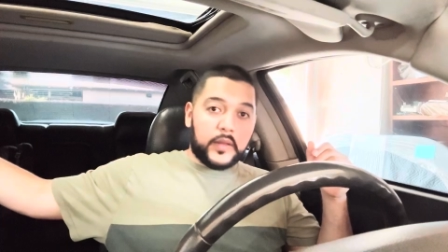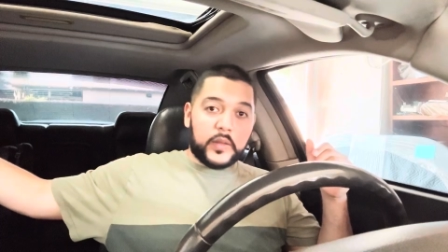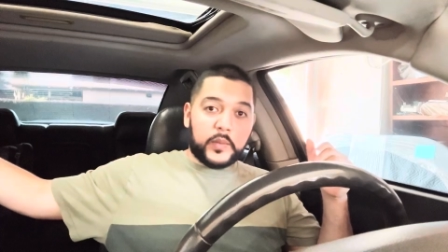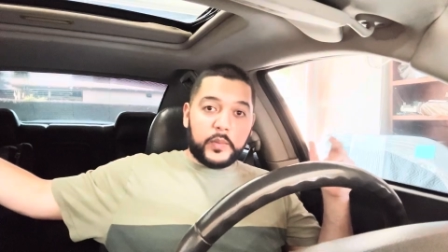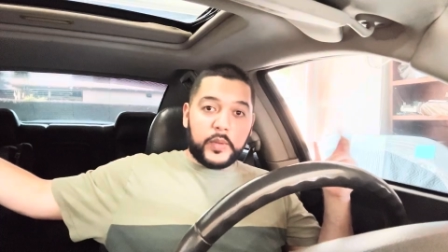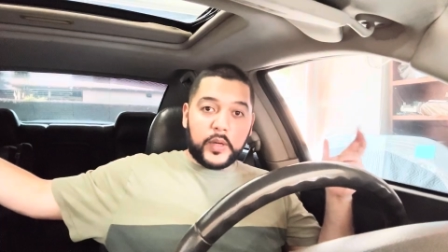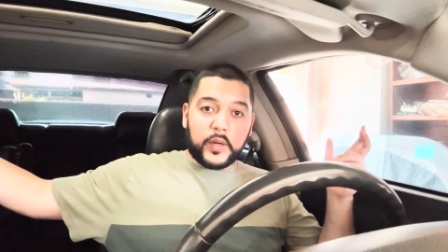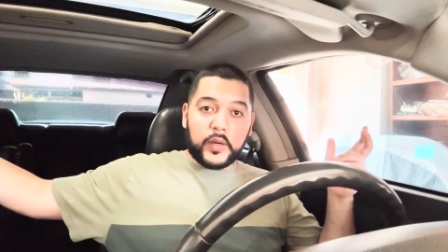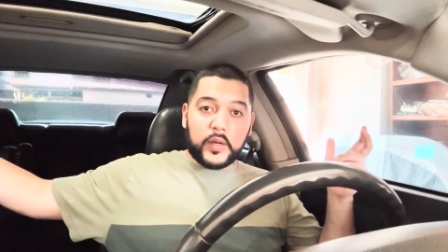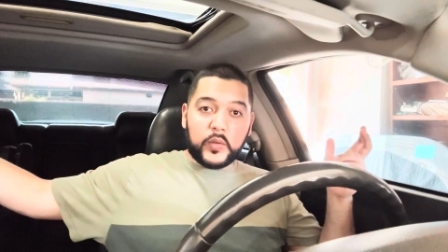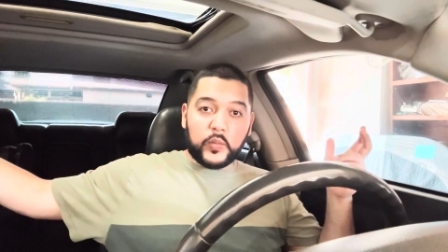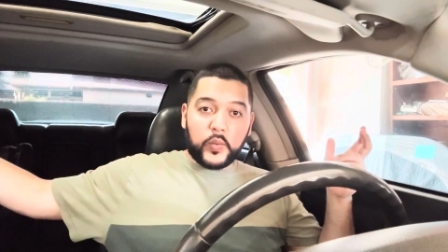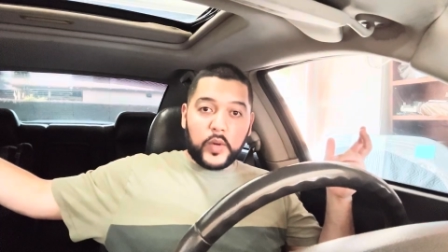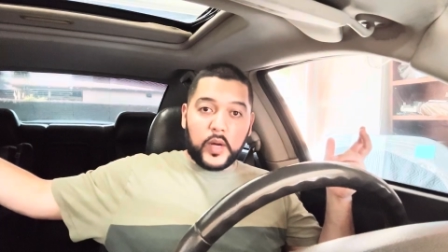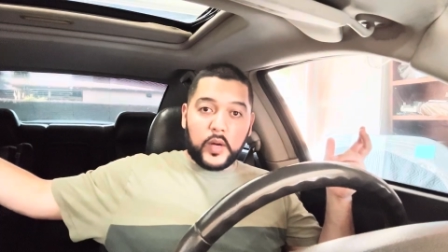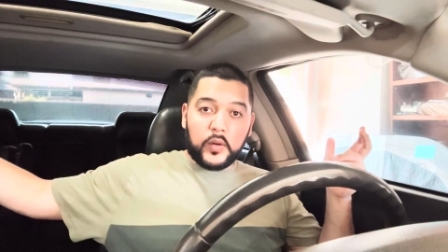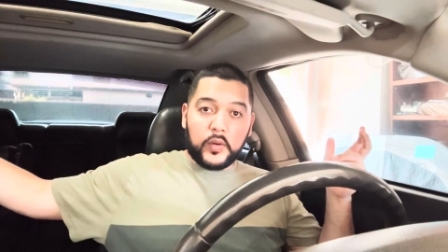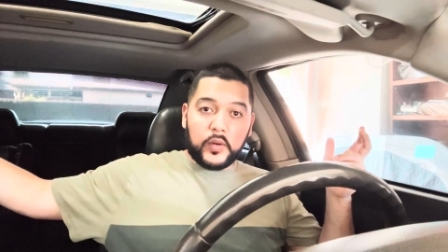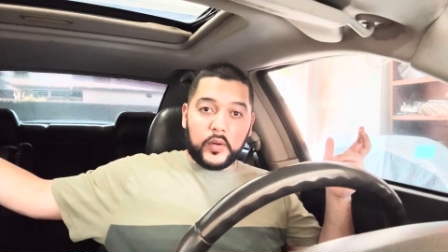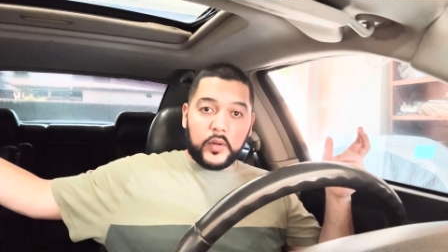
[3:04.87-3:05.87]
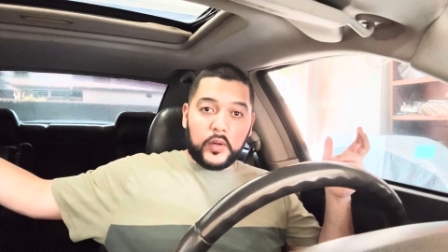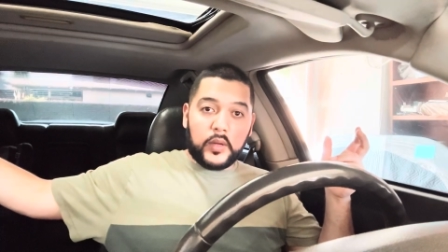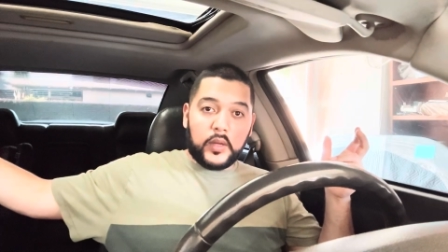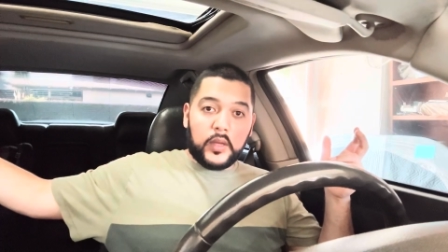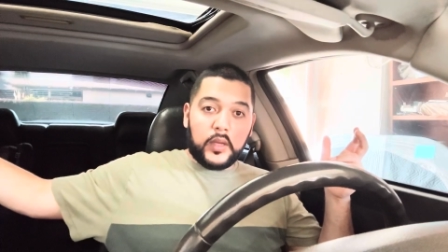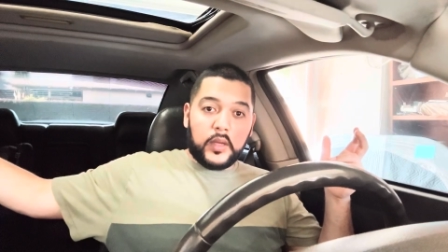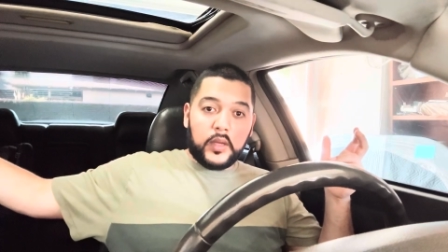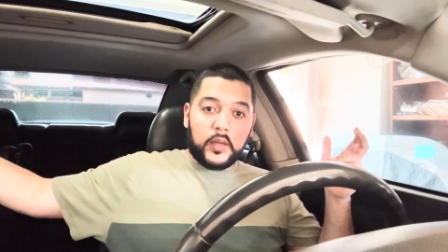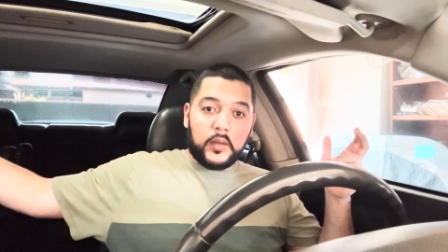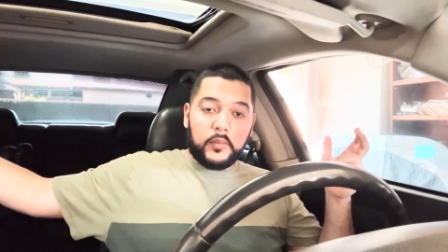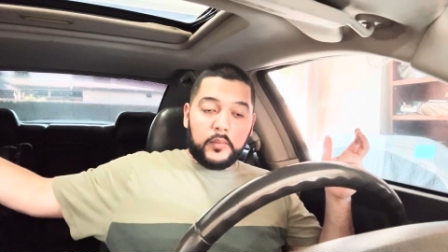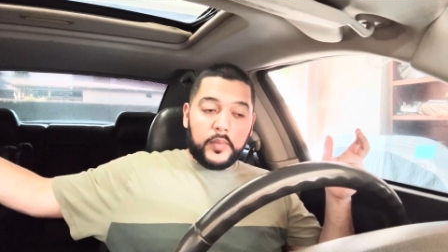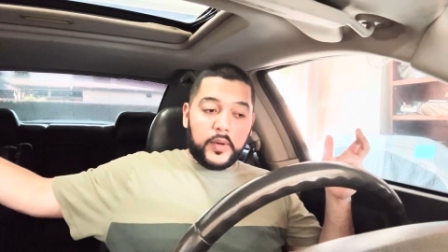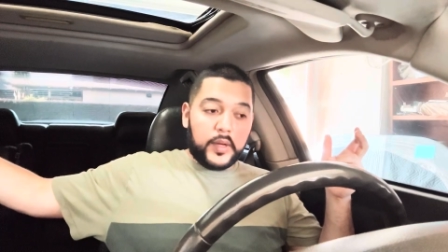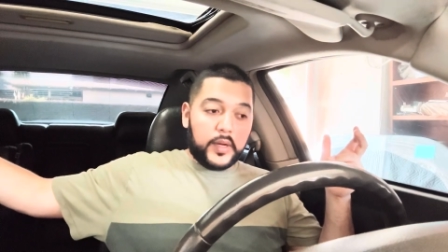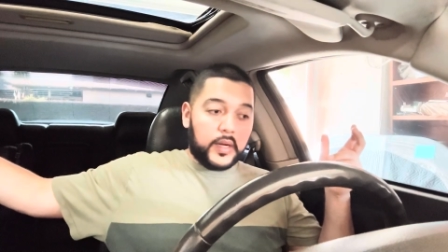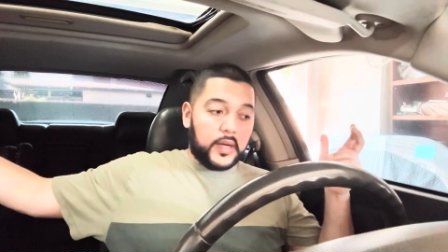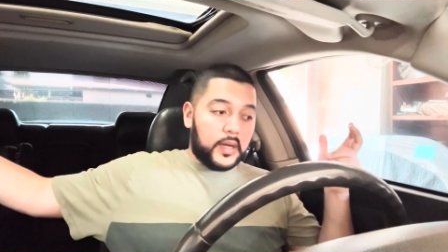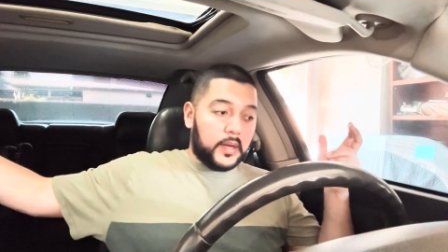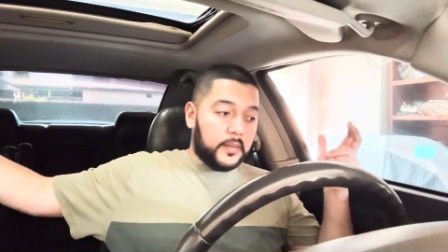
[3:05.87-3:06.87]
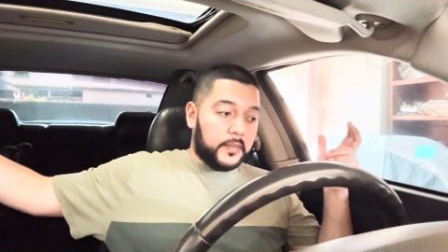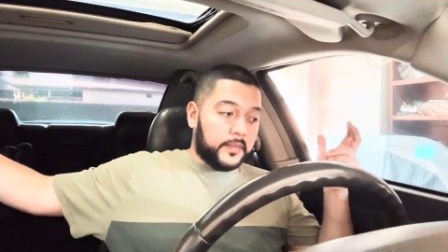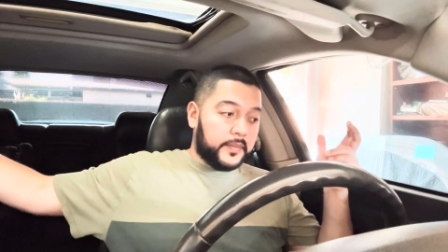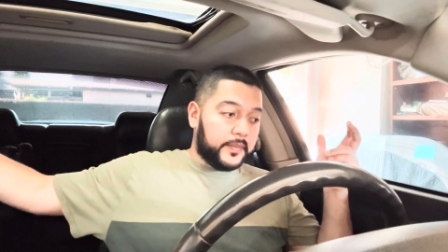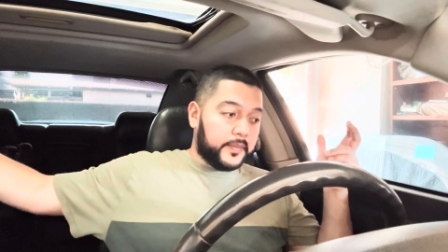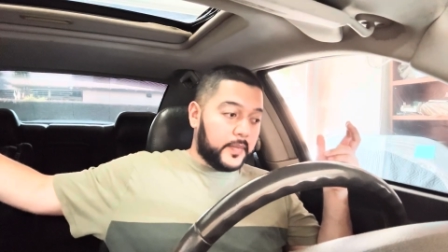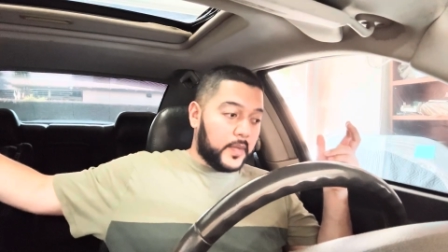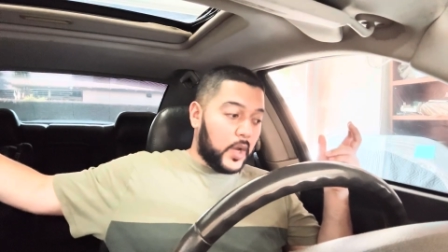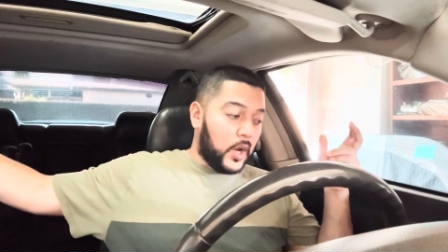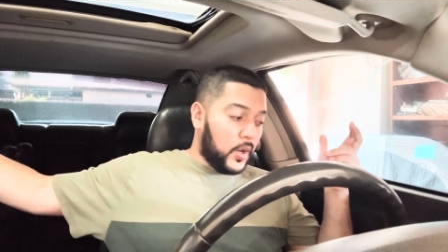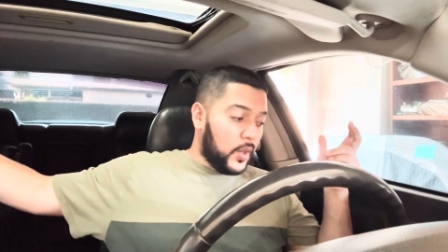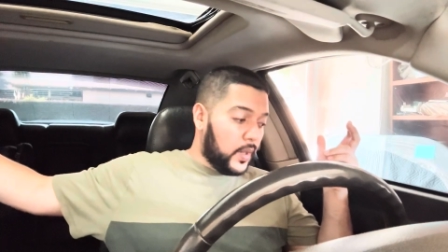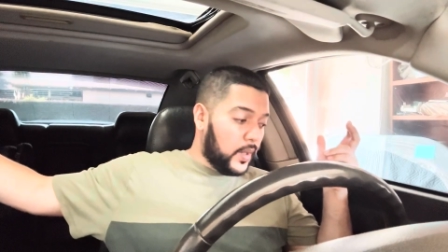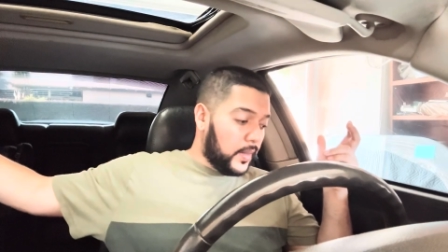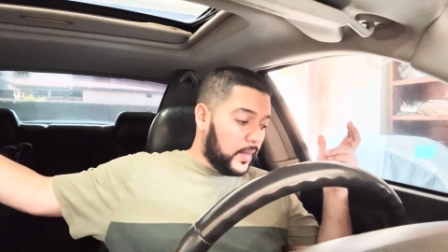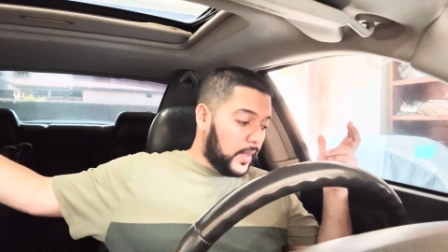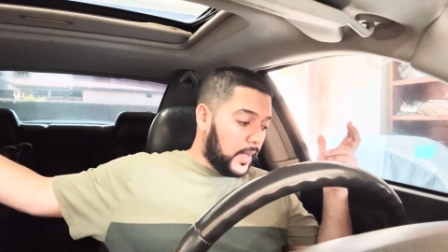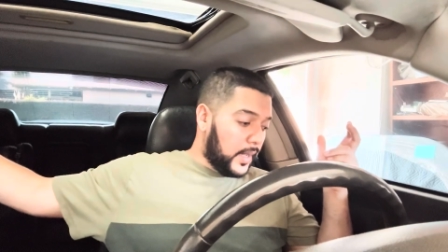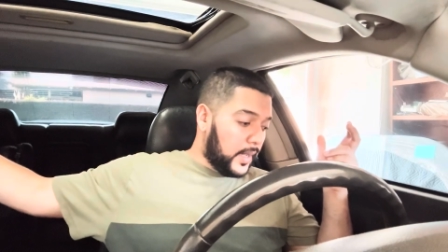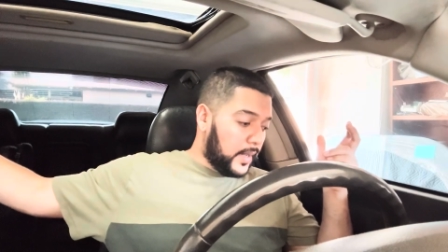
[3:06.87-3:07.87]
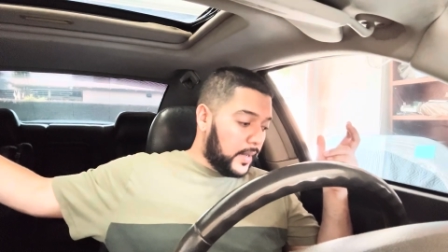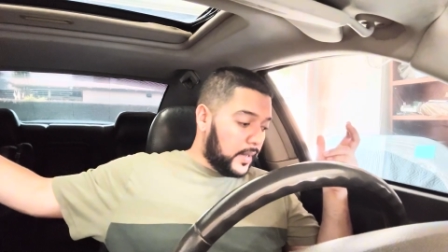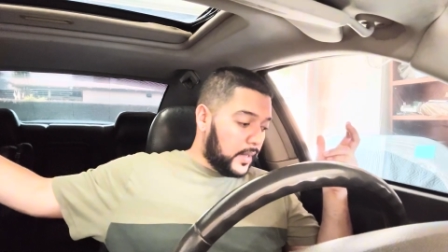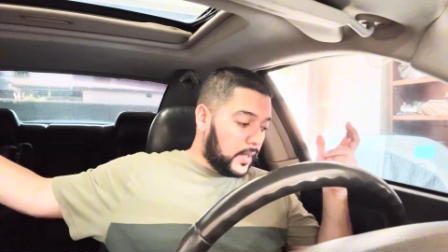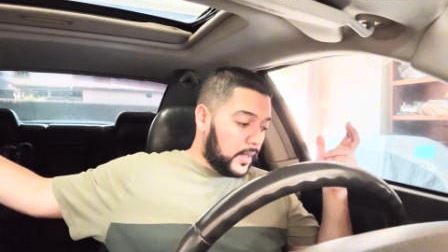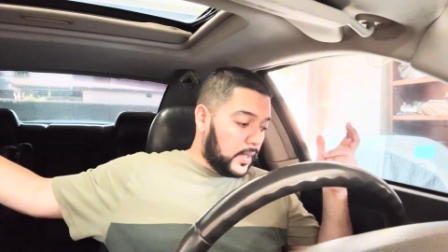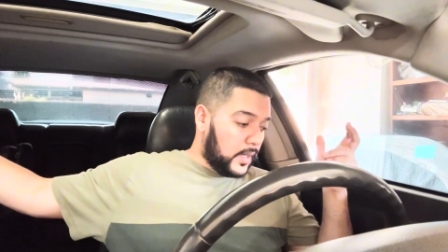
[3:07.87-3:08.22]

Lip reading: speaker as well. But other than that,